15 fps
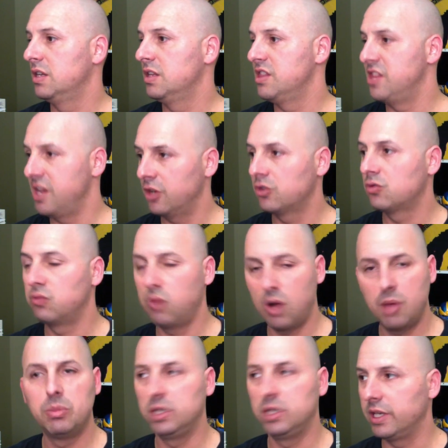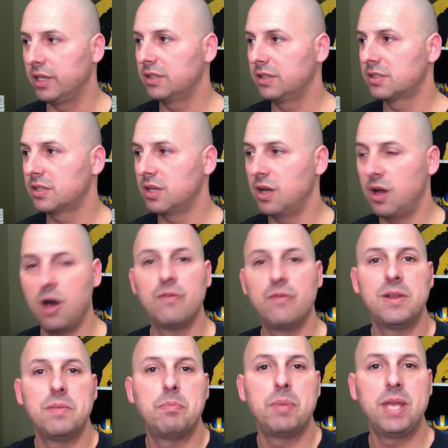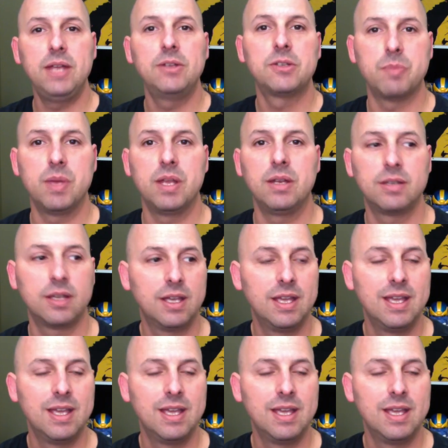there's rumblings of an impeachment,